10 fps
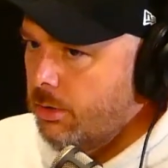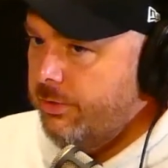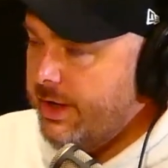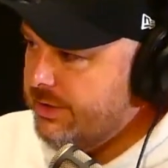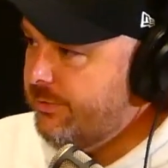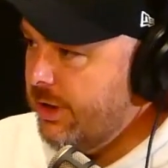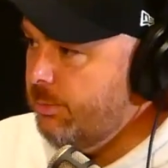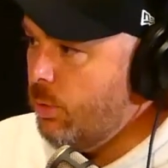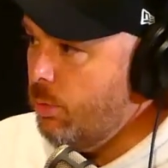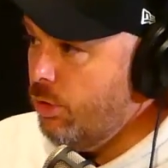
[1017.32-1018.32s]
That's
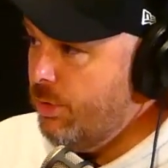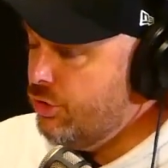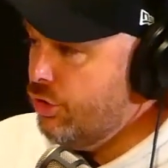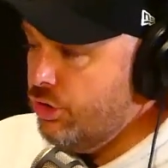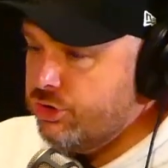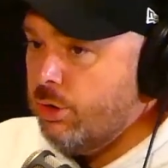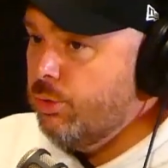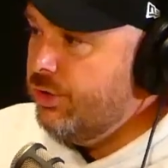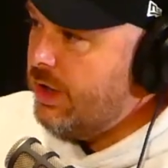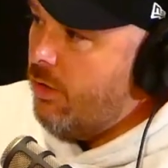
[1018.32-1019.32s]
fine, but we want to make sure you're still
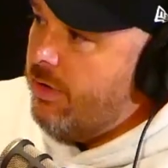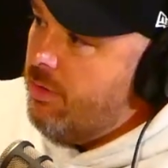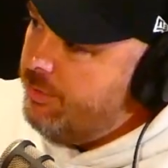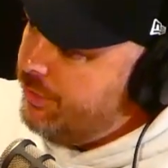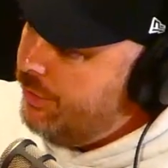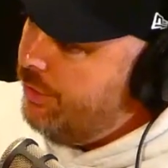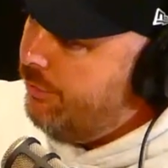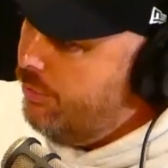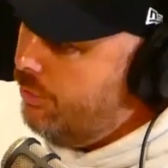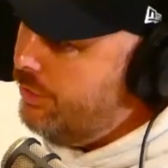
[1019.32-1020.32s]
going to get a rental return in a
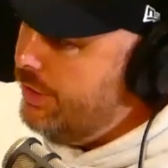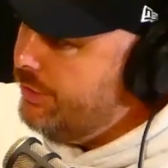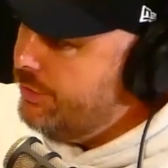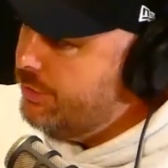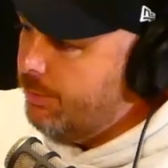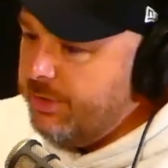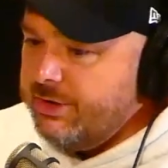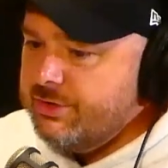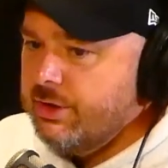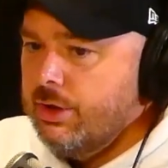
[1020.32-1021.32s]
few years.
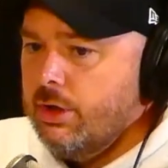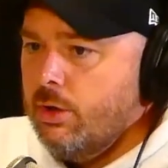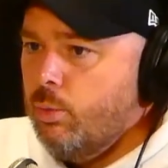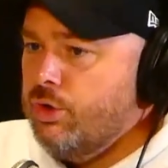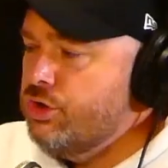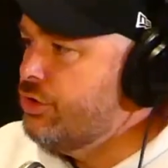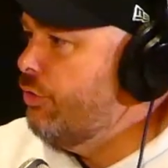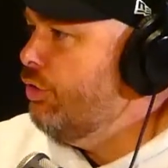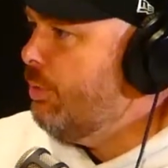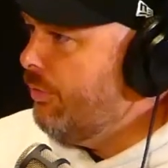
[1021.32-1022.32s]
Sometimes when you're
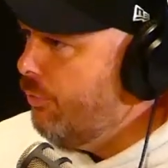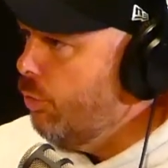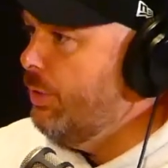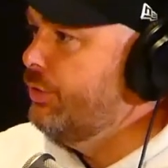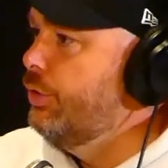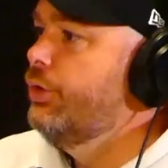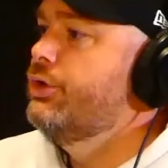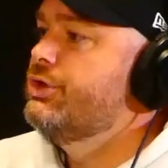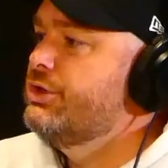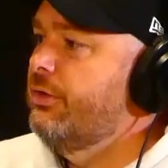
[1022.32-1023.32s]
surrounded by
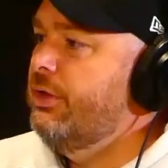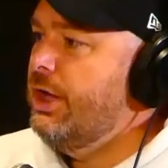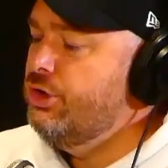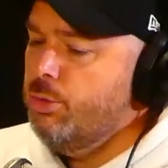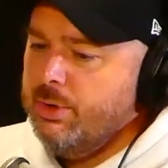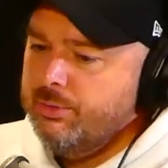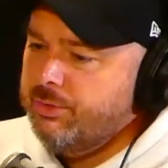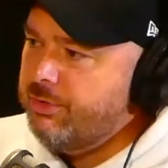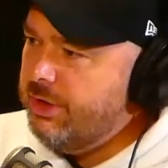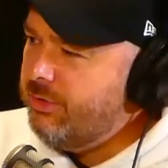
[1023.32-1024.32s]
4x2s and stuff like that, and you build
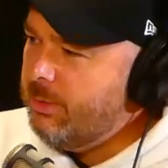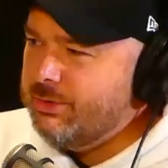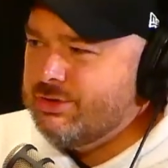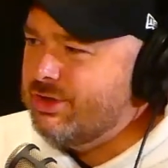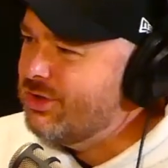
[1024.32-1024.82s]
3x2s, it